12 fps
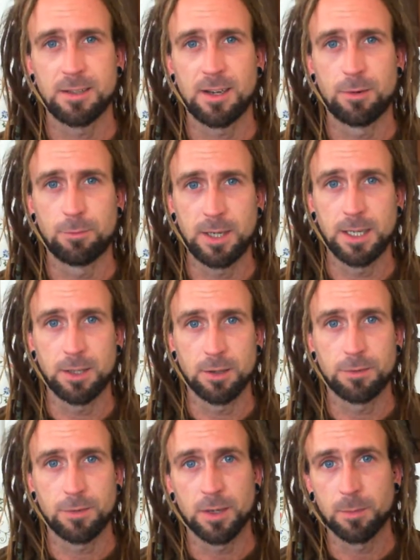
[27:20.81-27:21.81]
a really good
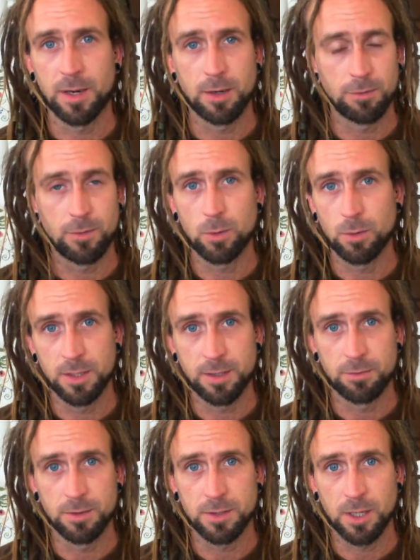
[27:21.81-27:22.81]
fundamental for all the
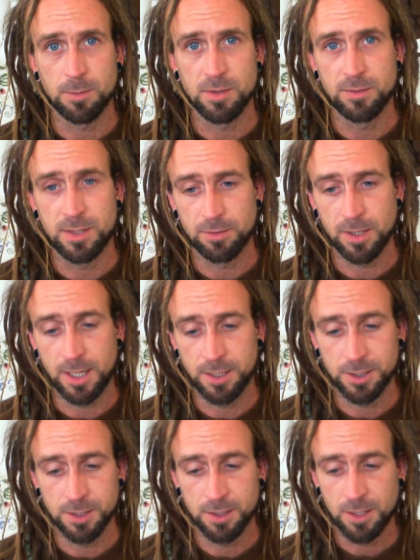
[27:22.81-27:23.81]
different types of
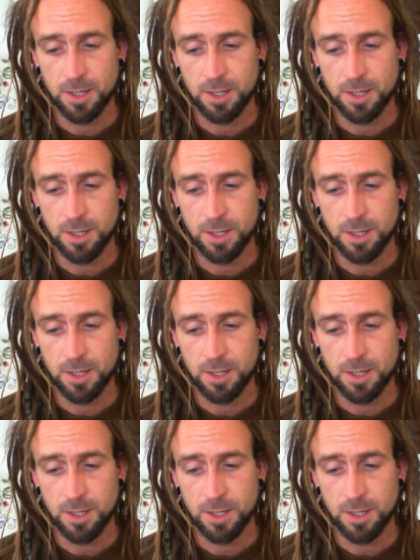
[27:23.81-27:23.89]
divination.